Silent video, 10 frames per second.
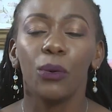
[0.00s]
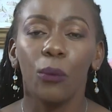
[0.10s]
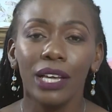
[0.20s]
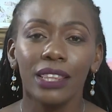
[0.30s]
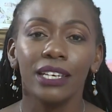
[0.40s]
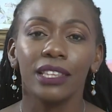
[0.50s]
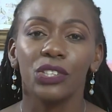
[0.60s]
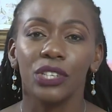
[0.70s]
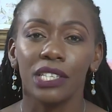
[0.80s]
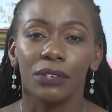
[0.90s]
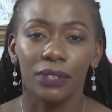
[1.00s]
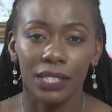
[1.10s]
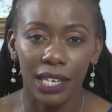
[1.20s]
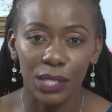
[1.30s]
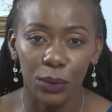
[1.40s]
the one thing that she has
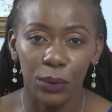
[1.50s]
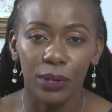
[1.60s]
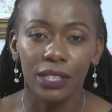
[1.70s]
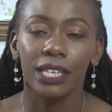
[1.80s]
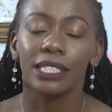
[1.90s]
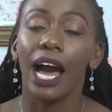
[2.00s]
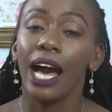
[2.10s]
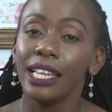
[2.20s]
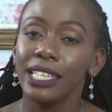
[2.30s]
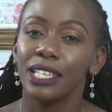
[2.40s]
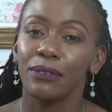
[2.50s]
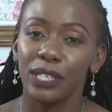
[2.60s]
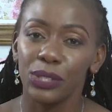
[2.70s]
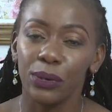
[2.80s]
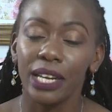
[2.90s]
emphasized on that early
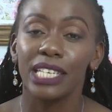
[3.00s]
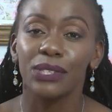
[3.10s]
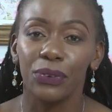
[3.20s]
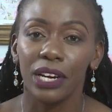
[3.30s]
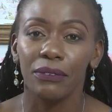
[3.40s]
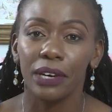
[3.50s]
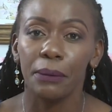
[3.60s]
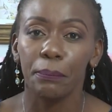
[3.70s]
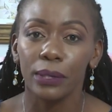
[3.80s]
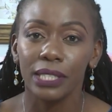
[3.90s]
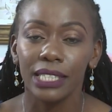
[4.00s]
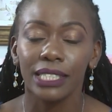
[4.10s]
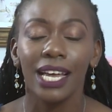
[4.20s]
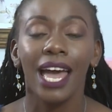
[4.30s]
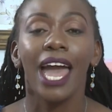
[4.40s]
intervention is very, very
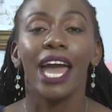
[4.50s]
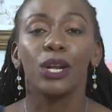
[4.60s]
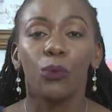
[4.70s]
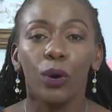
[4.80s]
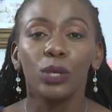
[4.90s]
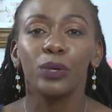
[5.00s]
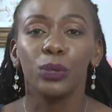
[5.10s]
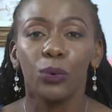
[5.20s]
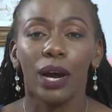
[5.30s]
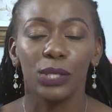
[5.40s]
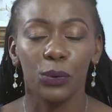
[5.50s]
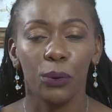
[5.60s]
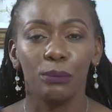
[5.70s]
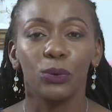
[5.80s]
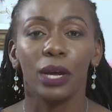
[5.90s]
important. And what we do at
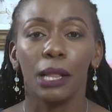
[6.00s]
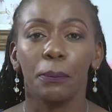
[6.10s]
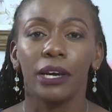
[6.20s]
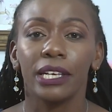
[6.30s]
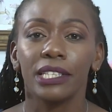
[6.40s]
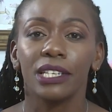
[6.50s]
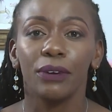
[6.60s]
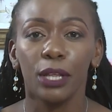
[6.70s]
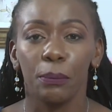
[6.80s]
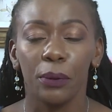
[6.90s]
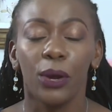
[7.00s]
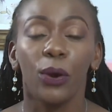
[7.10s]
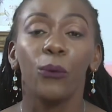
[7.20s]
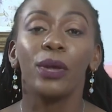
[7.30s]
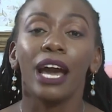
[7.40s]
home to help our kids develop
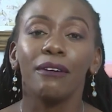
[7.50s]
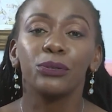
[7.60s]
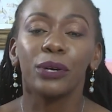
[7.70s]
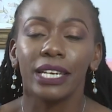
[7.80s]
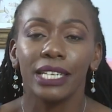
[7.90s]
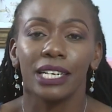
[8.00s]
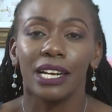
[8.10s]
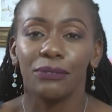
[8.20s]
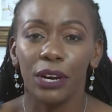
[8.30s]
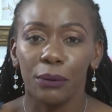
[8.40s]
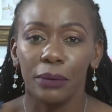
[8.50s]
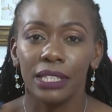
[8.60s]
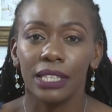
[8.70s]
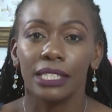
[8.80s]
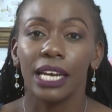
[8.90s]
we have to create an
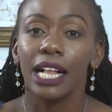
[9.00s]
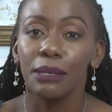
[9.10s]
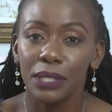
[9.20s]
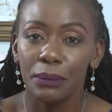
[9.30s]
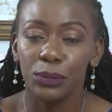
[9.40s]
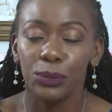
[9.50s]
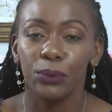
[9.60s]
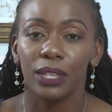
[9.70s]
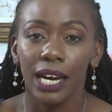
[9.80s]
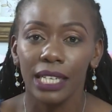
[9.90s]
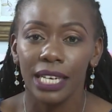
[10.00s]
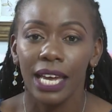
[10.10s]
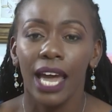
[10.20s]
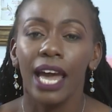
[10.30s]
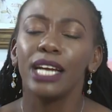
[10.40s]
environment that helps them to do that
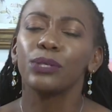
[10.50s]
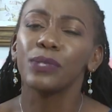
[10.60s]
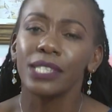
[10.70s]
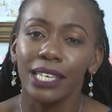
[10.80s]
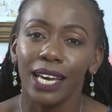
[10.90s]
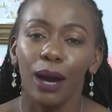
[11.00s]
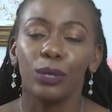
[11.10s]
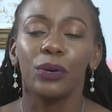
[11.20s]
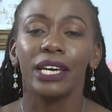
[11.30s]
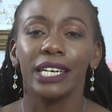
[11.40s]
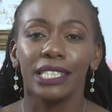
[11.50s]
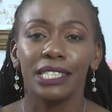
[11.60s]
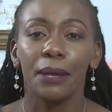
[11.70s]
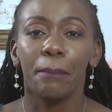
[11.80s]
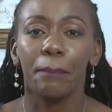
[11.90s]
and to see how to engage
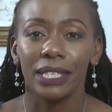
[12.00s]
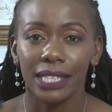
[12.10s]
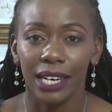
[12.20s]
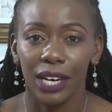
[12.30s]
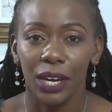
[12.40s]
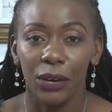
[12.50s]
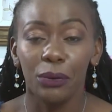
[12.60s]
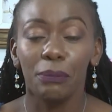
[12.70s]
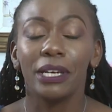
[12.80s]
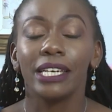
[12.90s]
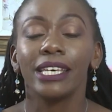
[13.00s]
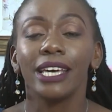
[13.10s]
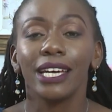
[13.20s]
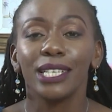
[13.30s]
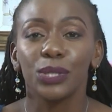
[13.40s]
them better. We've been
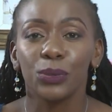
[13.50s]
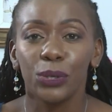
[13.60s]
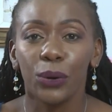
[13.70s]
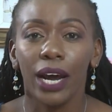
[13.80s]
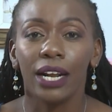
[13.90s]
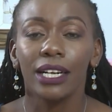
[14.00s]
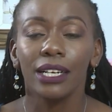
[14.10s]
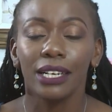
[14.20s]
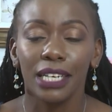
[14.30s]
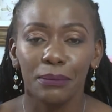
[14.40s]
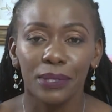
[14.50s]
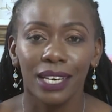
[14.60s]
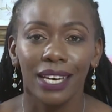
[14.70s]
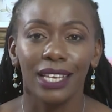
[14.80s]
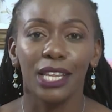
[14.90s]
here in studio at Little Cribs,
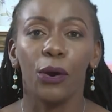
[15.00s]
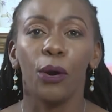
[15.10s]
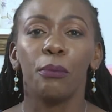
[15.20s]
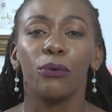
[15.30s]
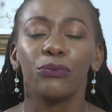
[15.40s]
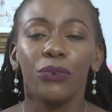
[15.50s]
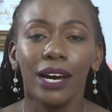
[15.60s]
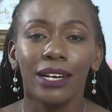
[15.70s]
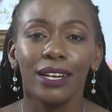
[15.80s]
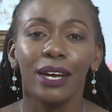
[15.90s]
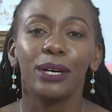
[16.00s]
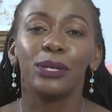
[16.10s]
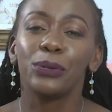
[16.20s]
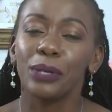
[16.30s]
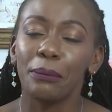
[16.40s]
the home of fun,
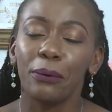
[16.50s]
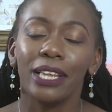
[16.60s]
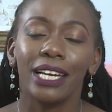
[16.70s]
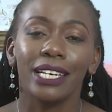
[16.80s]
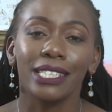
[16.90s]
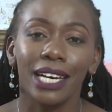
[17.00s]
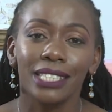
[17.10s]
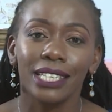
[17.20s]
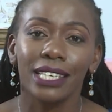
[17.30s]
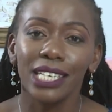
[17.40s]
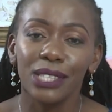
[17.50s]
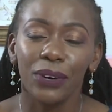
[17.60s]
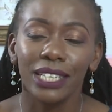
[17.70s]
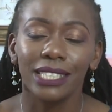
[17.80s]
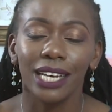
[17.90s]
durable, and exciting kids
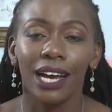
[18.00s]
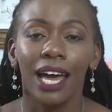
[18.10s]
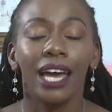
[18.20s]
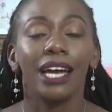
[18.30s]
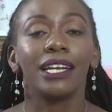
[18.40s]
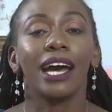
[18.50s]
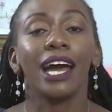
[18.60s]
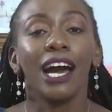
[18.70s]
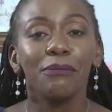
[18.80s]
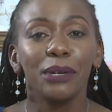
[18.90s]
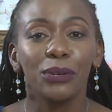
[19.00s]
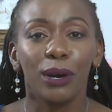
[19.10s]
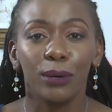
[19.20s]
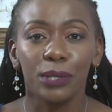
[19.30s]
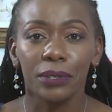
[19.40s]
furniture. And I have been your
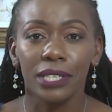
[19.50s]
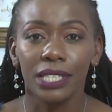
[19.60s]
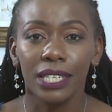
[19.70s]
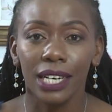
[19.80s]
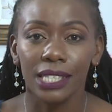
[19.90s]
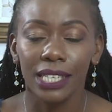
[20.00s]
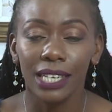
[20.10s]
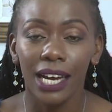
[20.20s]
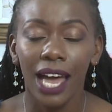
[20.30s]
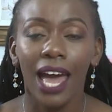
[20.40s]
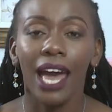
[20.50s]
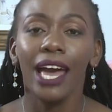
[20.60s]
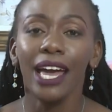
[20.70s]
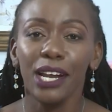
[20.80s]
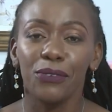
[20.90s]
host, Christine Casina.
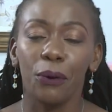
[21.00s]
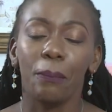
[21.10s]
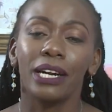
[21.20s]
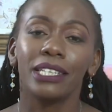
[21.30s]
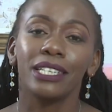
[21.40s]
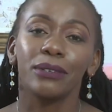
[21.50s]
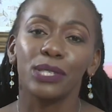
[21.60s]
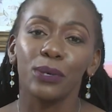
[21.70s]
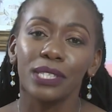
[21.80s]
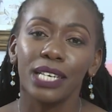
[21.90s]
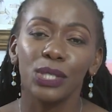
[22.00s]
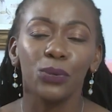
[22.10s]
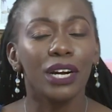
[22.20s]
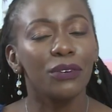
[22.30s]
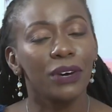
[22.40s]
And for parenting resources,
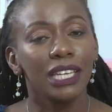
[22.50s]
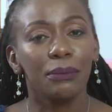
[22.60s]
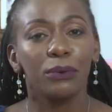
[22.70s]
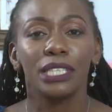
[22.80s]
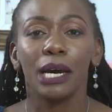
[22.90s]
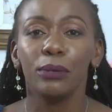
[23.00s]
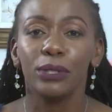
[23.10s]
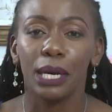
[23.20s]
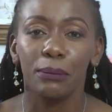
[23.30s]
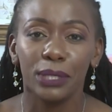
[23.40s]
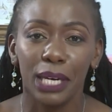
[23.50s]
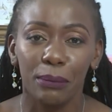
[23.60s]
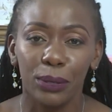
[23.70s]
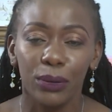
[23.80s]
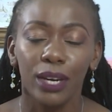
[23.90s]
you can find them on
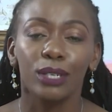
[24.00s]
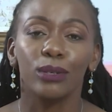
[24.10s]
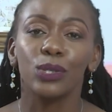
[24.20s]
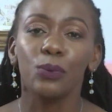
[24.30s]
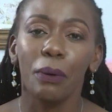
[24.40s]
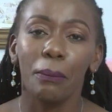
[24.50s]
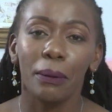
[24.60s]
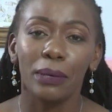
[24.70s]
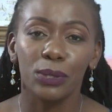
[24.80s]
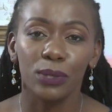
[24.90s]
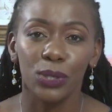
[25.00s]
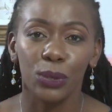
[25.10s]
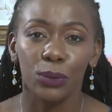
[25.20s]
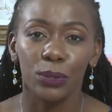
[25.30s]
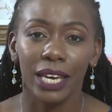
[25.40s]

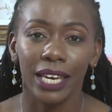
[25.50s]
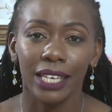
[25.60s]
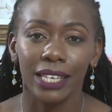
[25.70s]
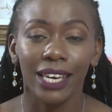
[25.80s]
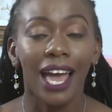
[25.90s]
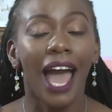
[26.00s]
www.supermamas.co.ke.